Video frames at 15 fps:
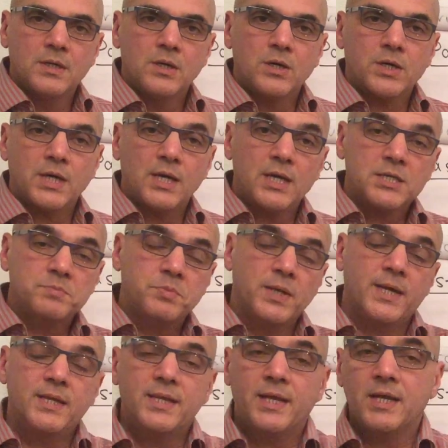Okay, I'll
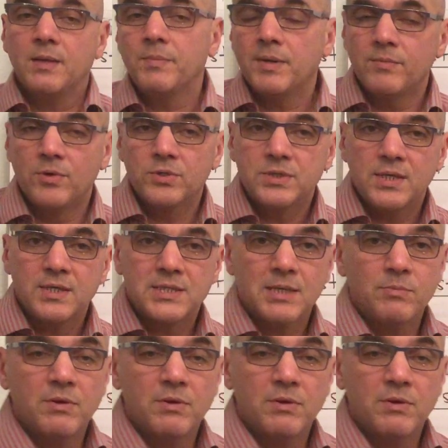explain that in a bit more detail,